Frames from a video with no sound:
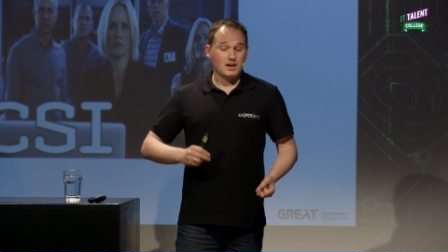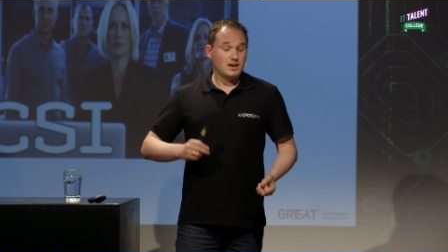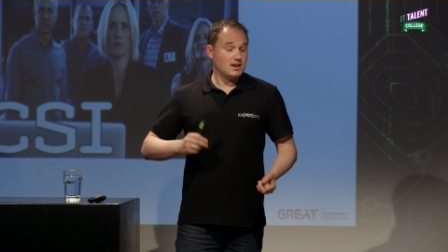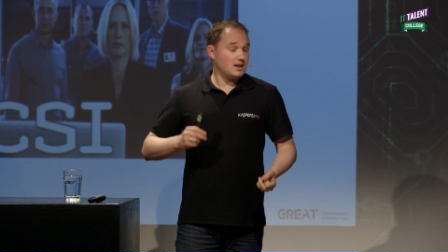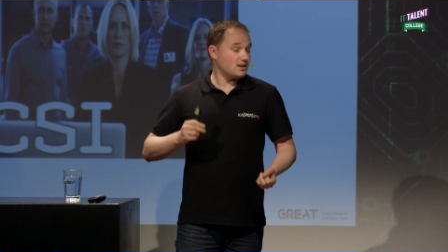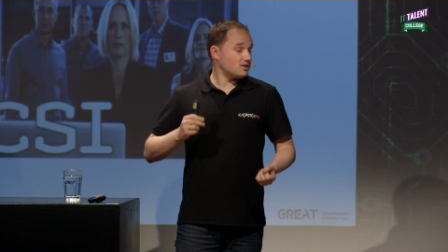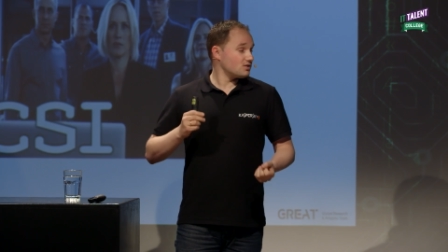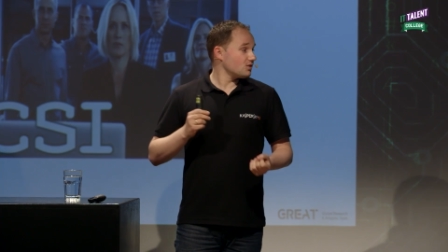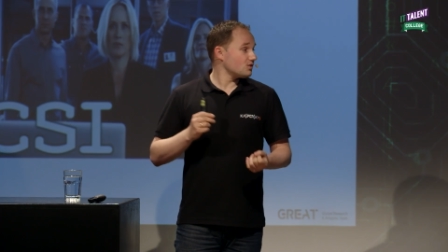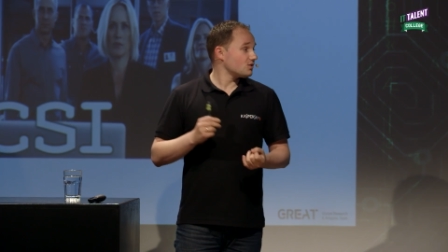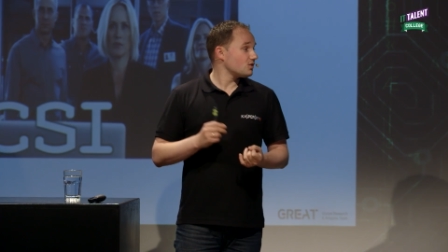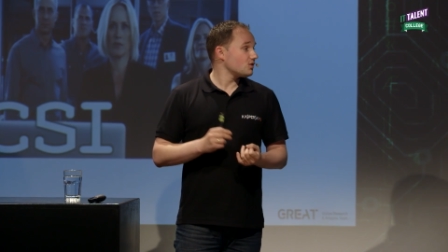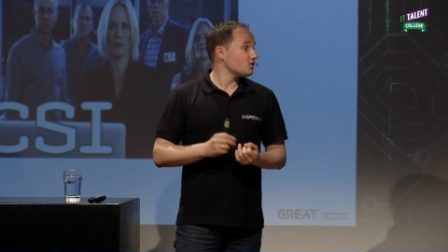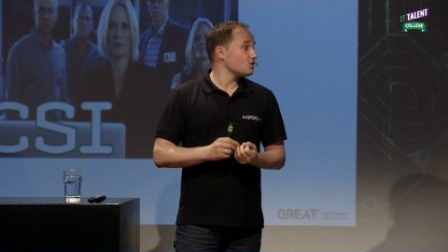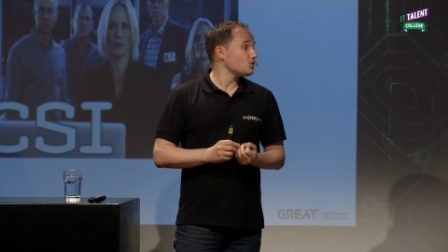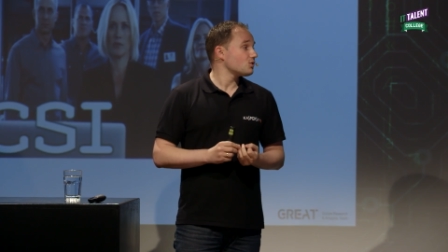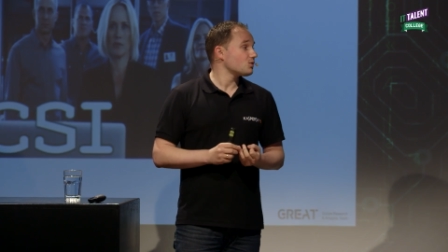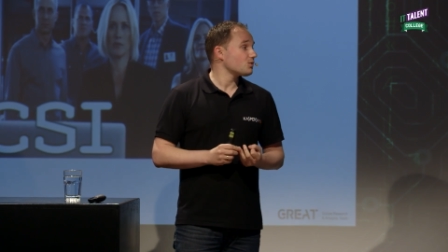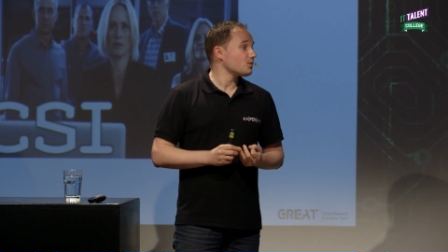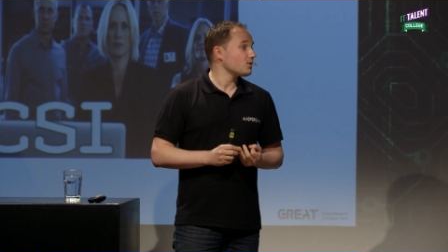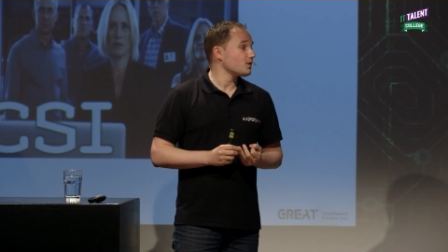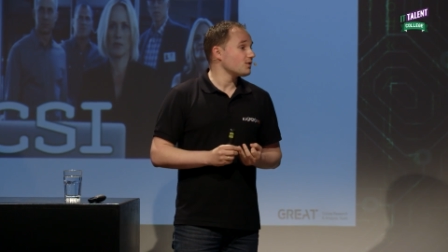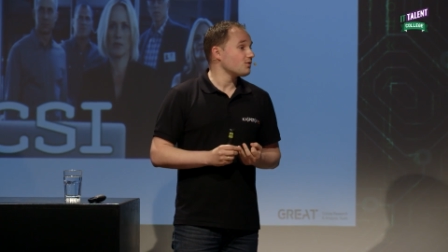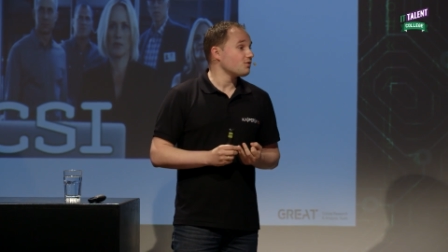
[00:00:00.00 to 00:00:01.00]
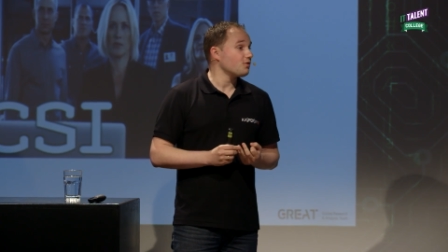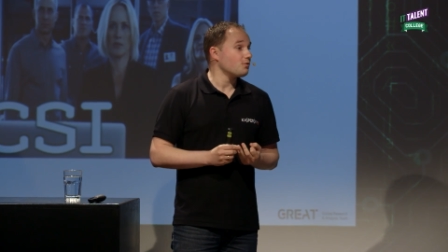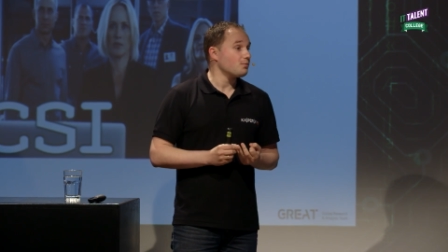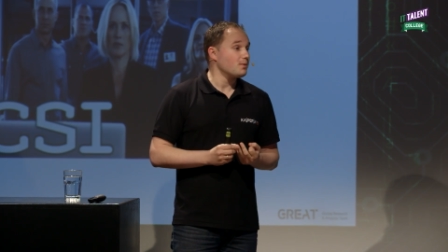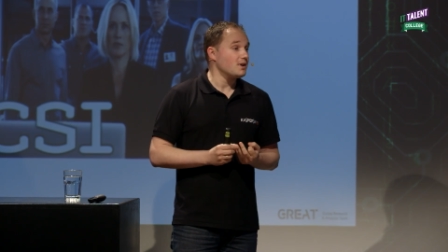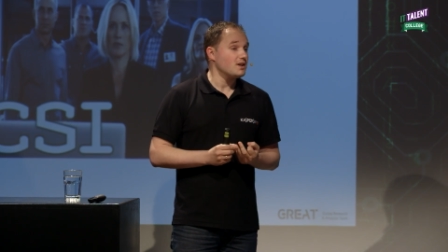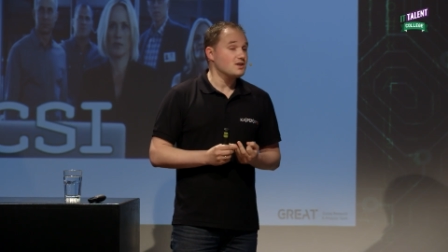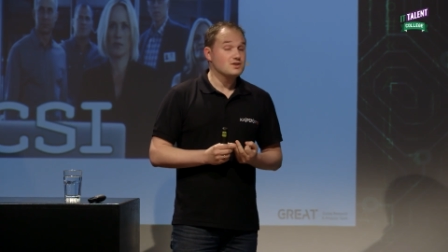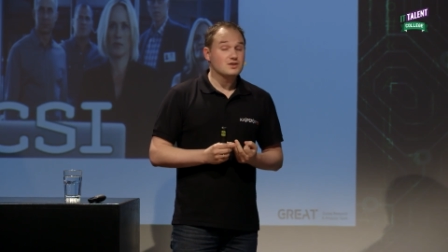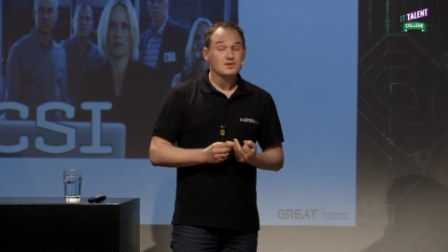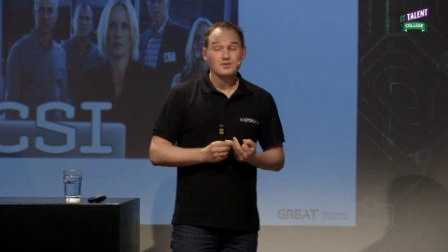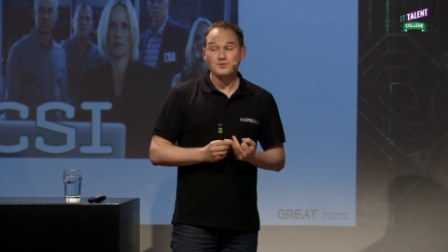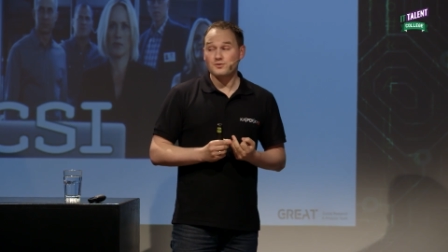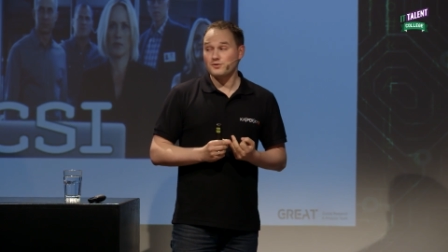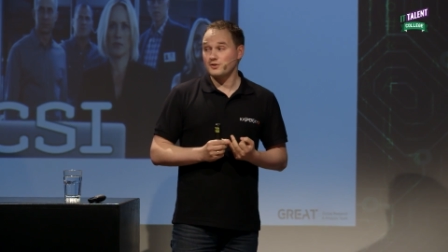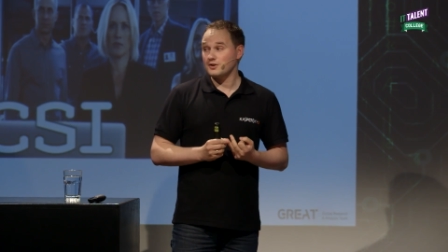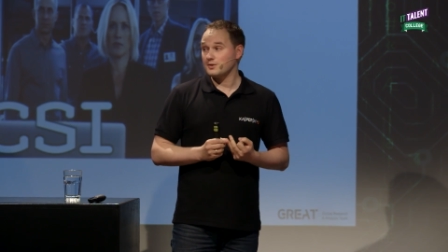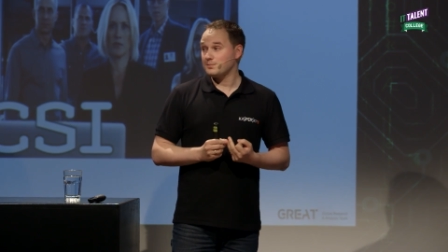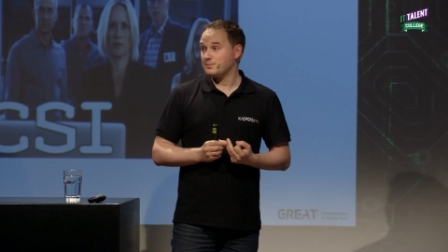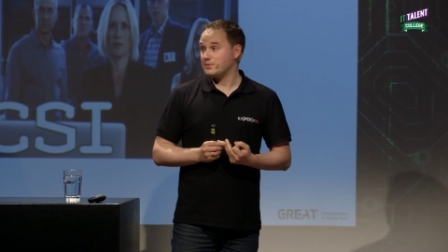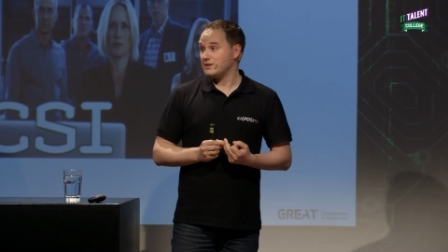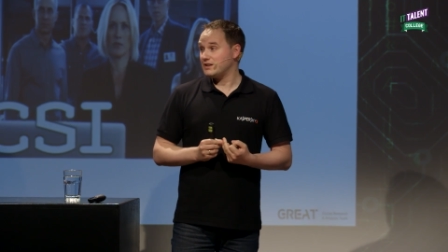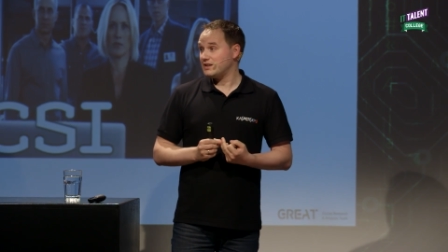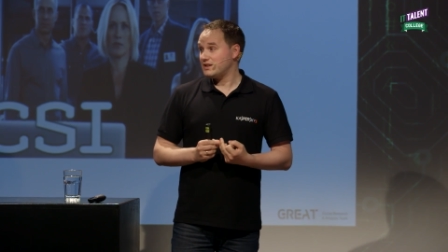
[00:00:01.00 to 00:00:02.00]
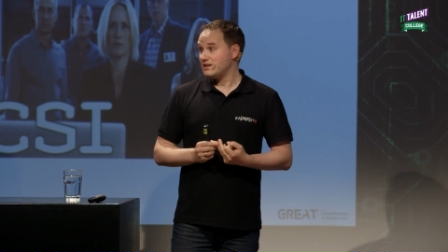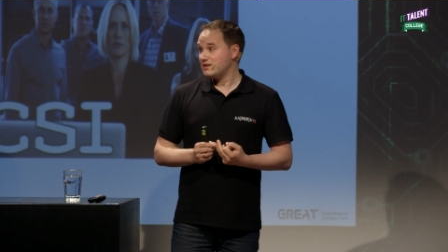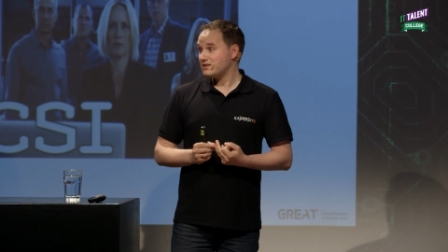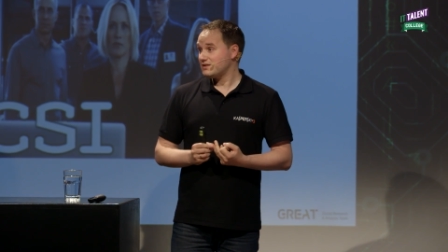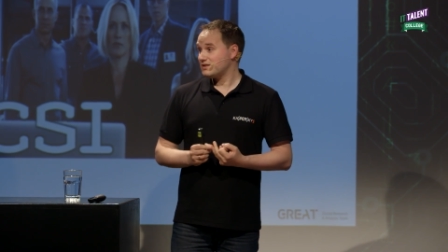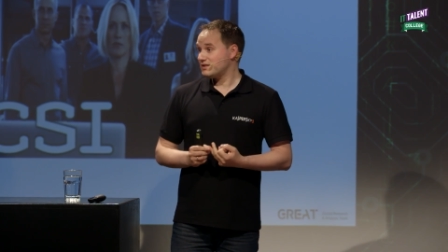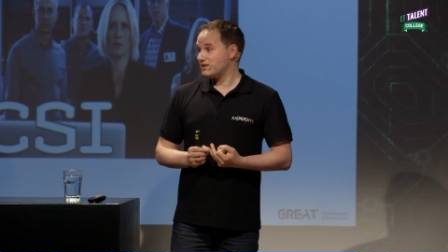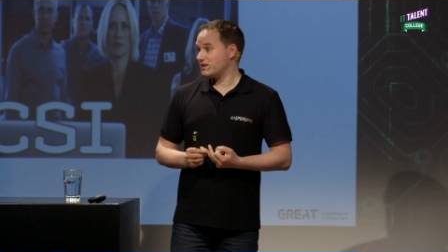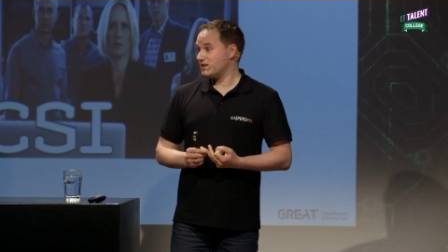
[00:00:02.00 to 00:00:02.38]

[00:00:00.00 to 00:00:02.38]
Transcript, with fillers: It's also useful information for the police